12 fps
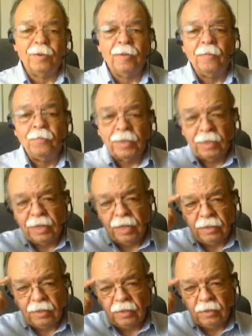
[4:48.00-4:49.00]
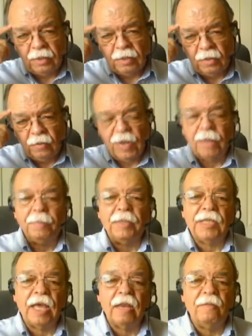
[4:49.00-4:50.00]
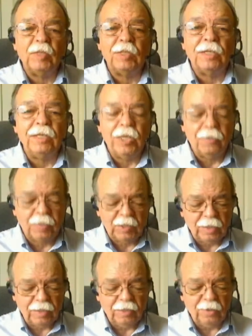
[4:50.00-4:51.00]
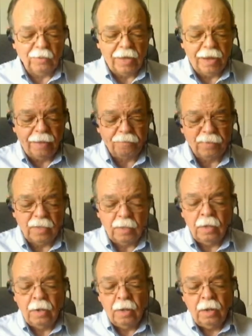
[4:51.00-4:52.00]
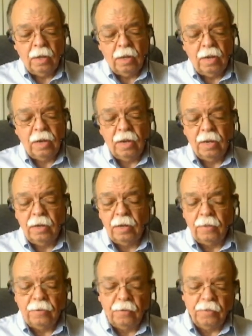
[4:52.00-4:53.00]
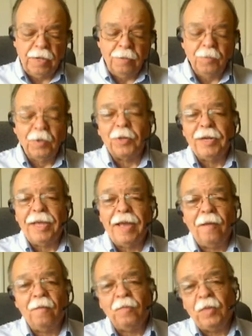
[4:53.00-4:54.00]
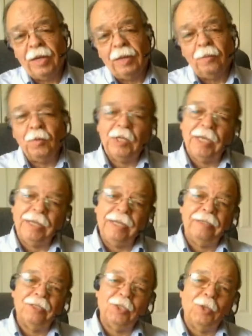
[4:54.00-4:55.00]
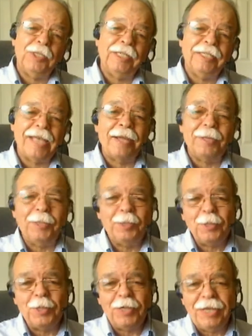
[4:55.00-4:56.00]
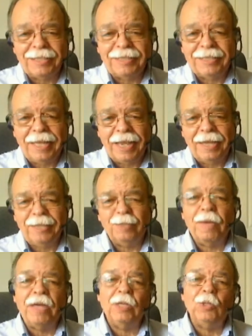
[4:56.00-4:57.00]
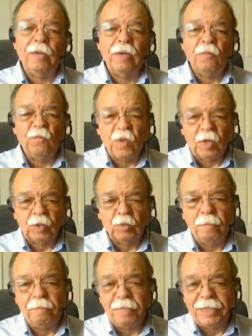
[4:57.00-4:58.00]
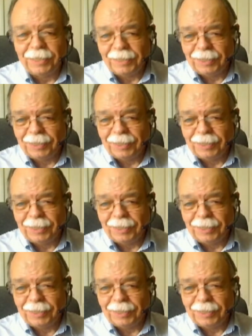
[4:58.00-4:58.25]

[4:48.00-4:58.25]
develop a television literacy to do that. And then we're going to have getting we're taking sociality to the next stage by doing virtual business casuals